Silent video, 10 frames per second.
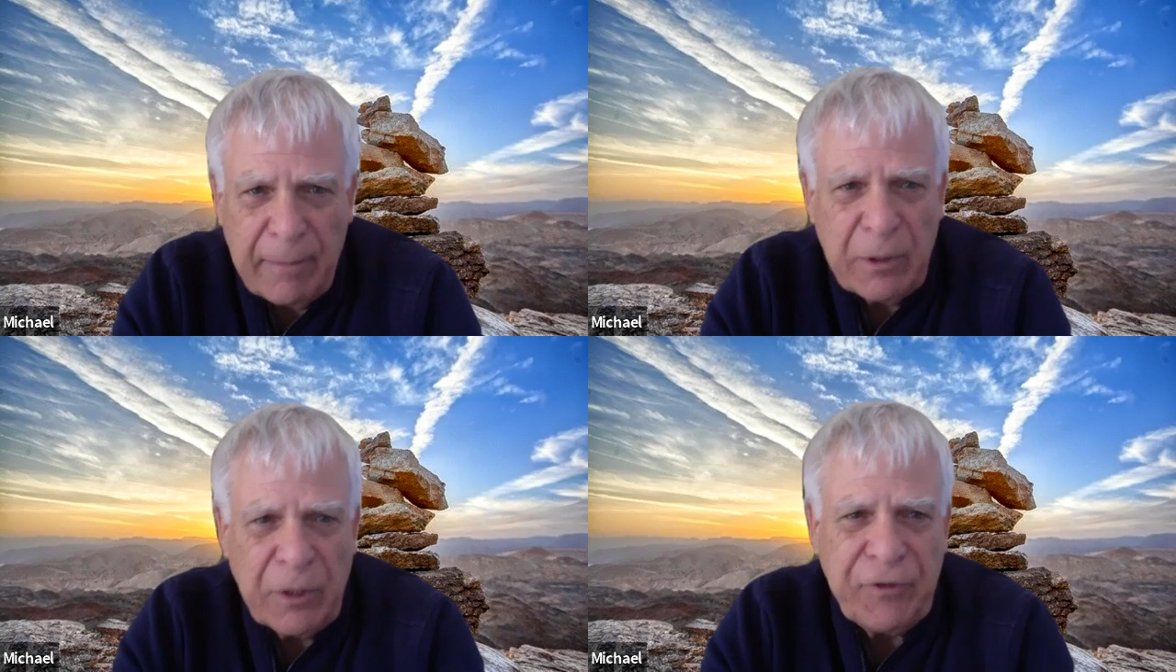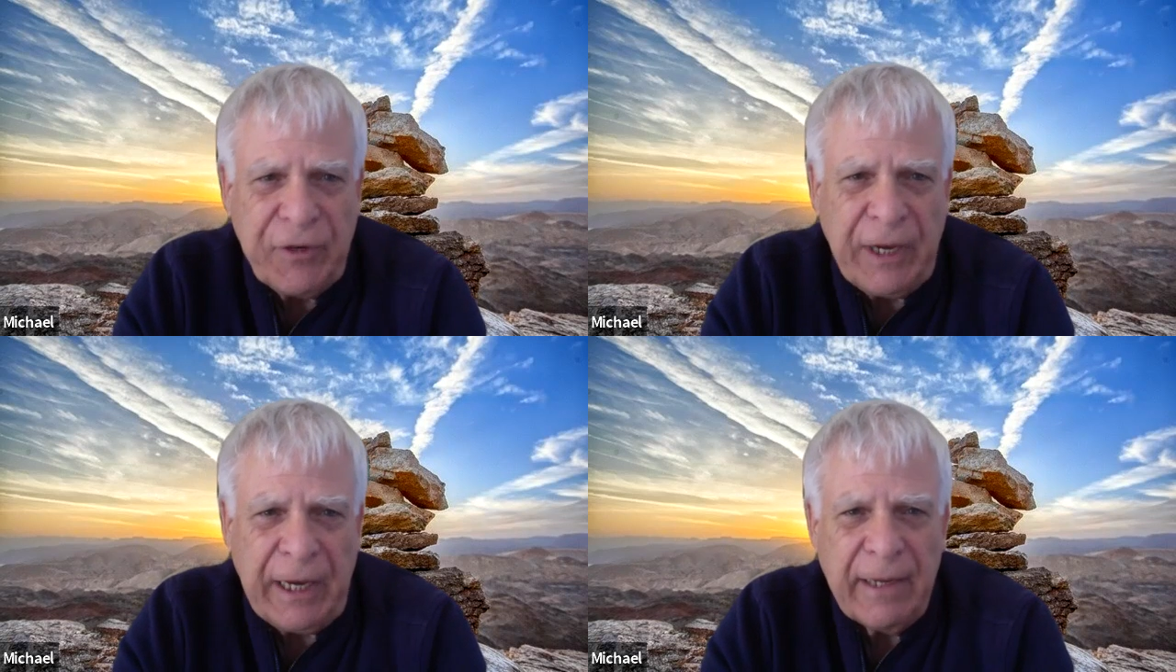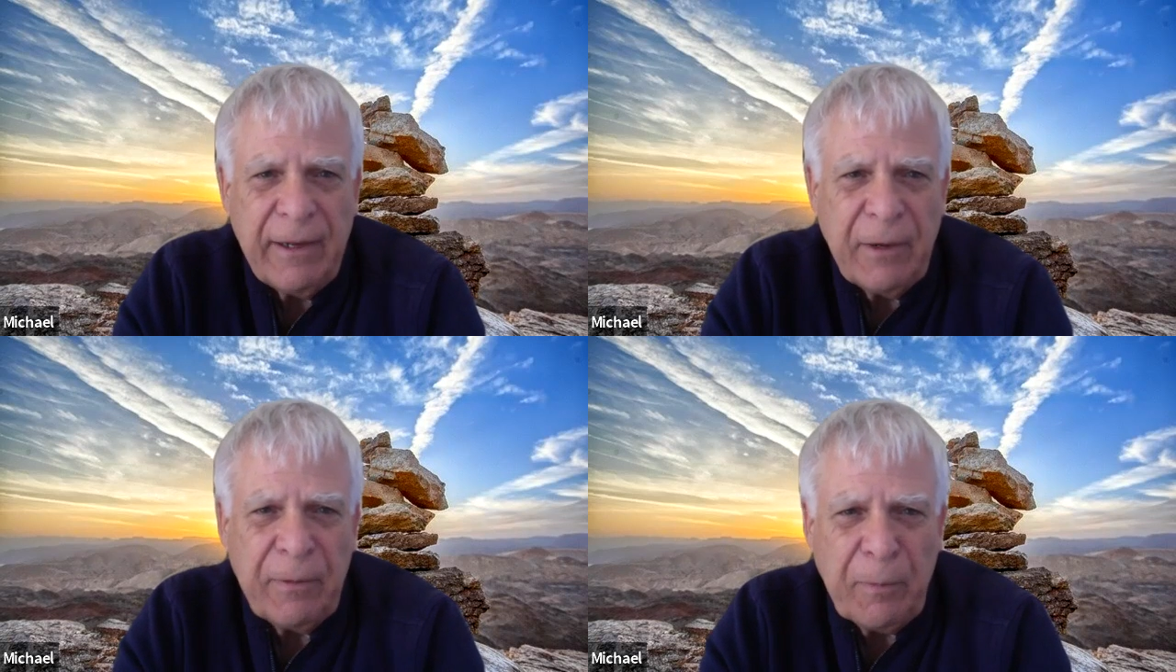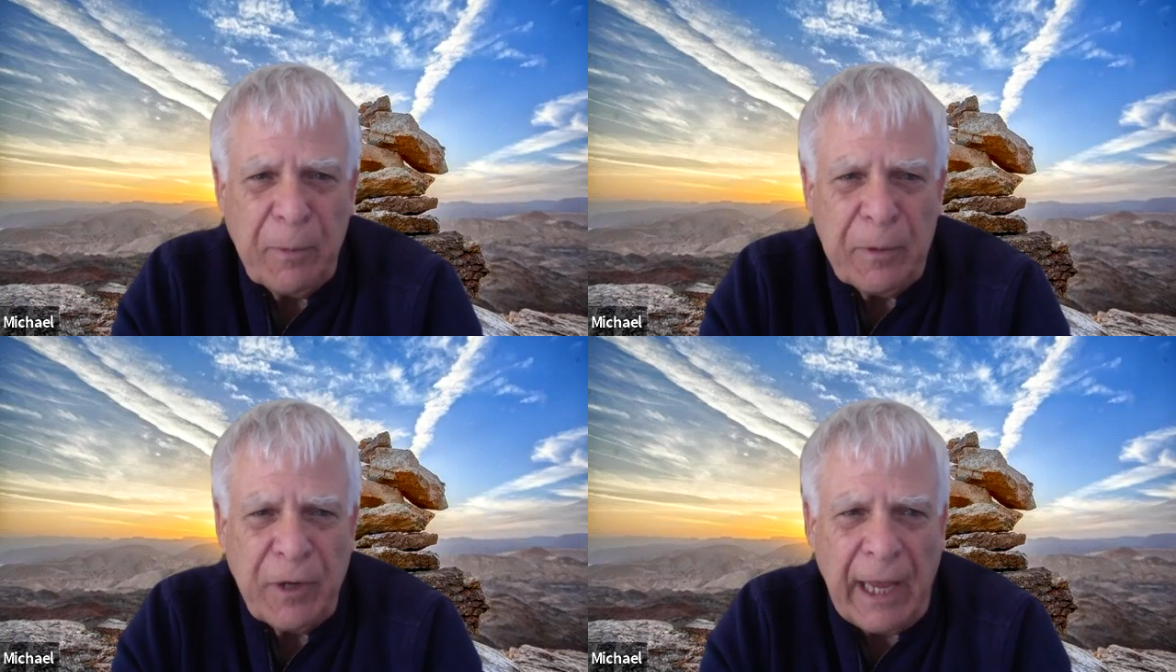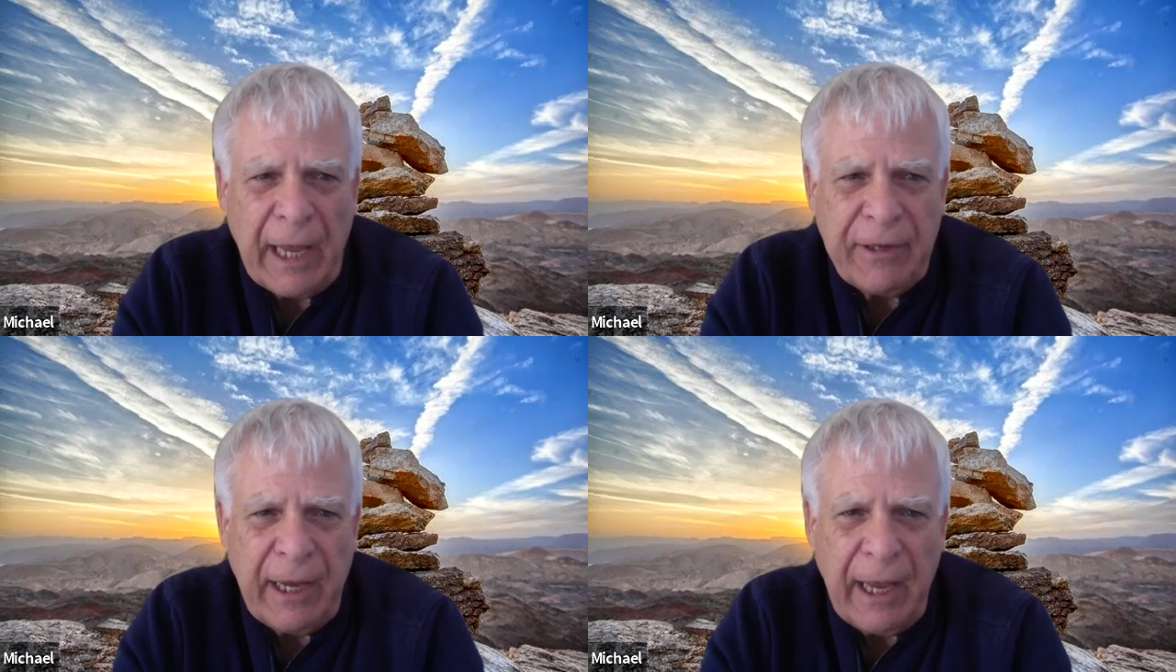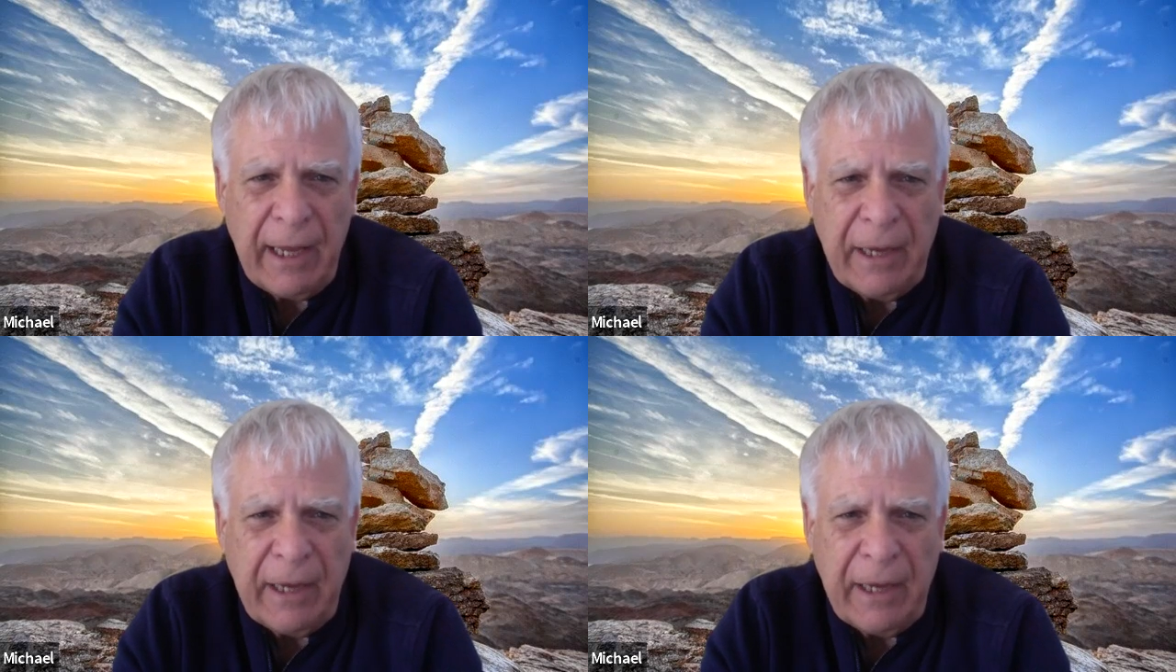Lucy, would you like to,